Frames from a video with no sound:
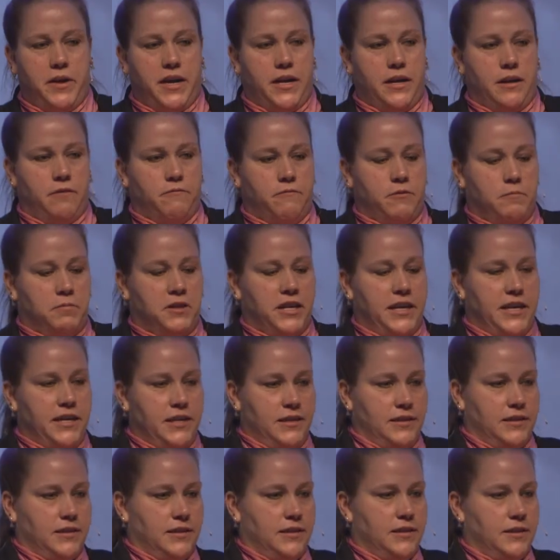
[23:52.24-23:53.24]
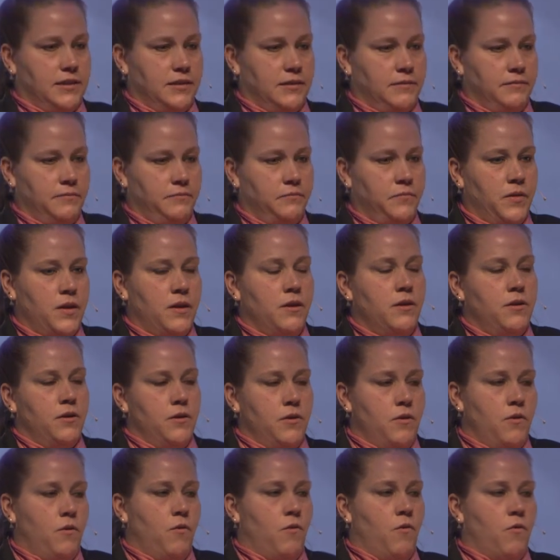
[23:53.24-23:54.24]
and replace,
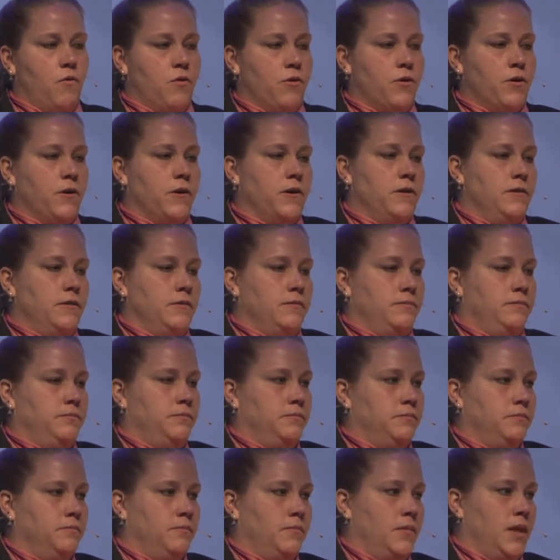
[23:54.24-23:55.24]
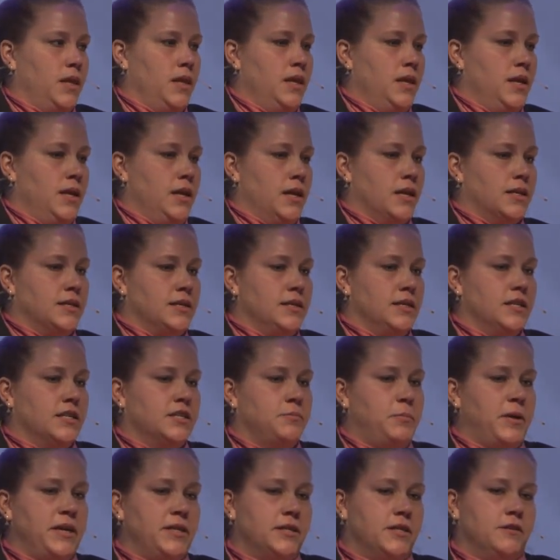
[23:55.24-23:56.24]
or it's an
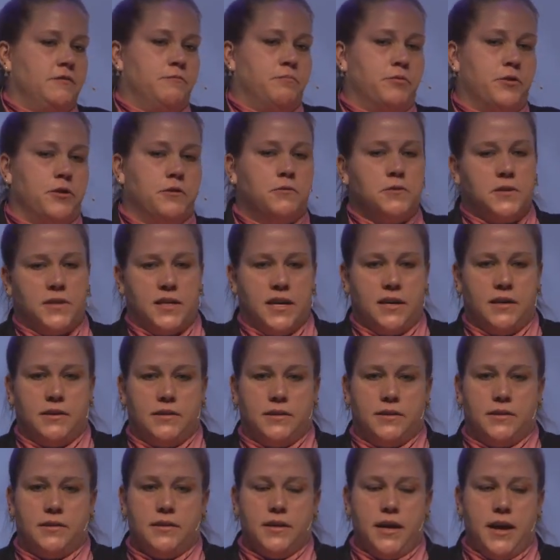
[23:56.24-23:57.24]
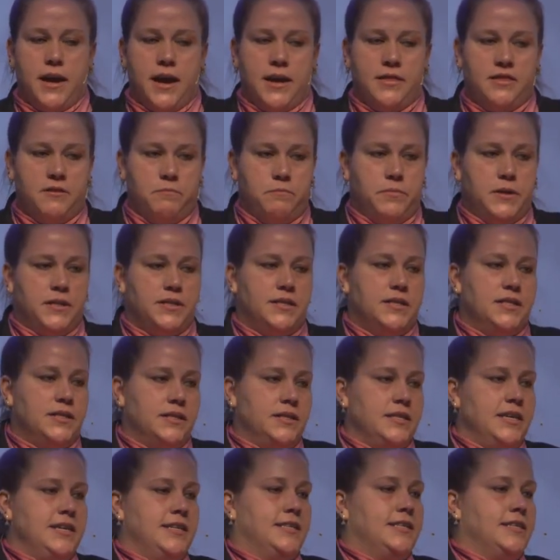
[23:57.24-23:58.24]
expensive process and the business
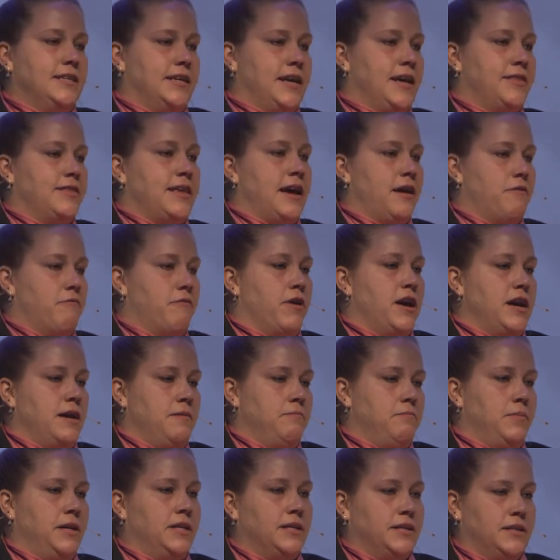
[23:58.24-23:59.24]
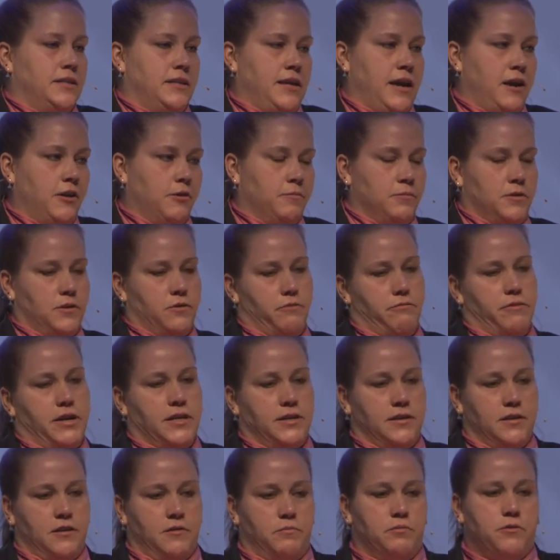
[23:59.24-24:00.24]
needs to get that right because it helps the
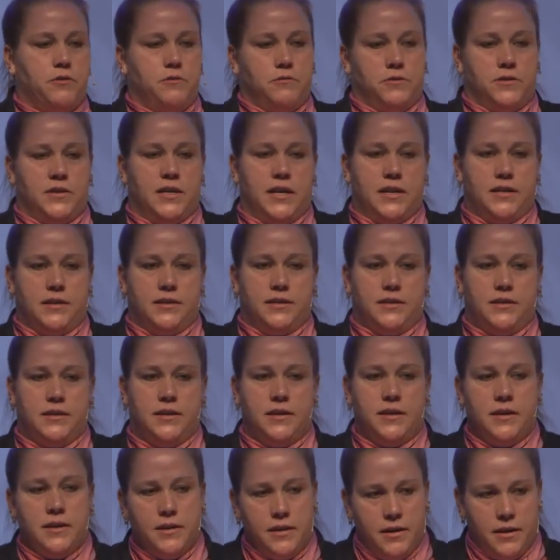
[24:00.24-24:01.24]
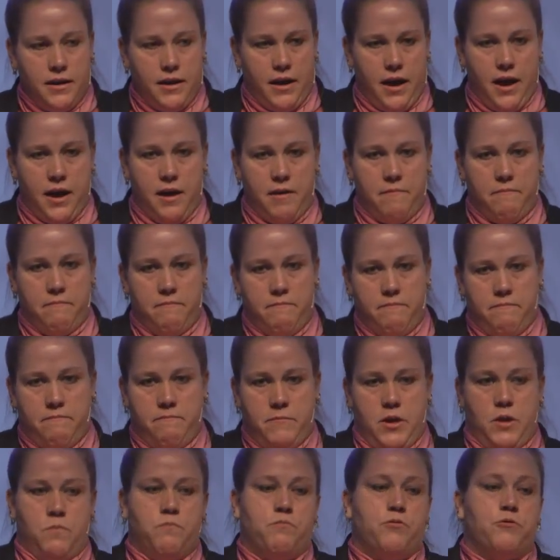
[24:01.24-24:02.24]
rest of the process
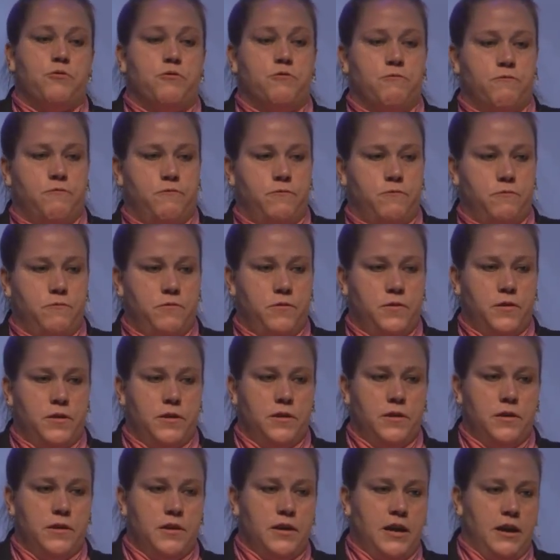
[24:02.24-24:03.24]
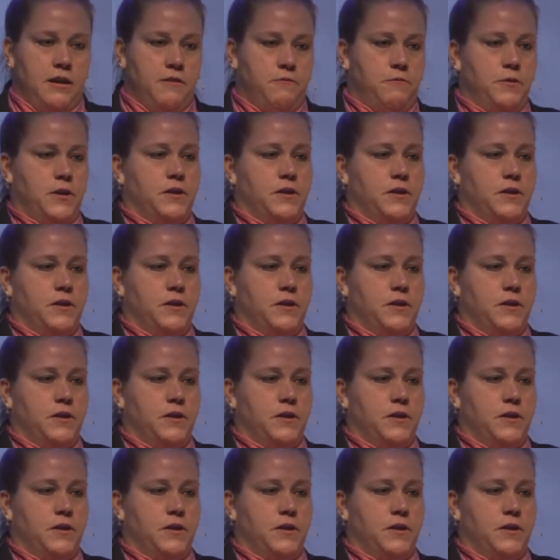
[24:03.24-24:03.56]
improve. And if we can